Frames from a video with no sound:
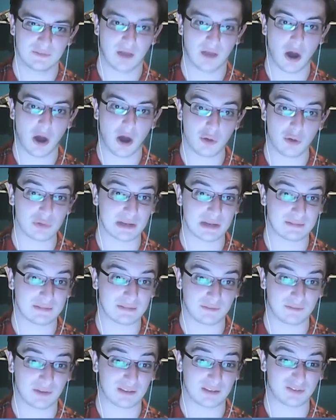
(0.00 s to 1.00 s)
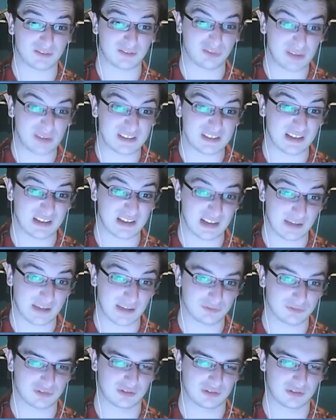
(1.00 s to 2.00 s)
They've had 3
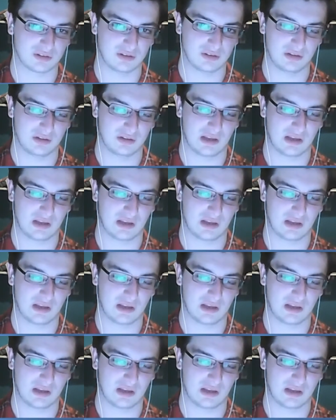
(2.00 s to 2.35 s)
DNFs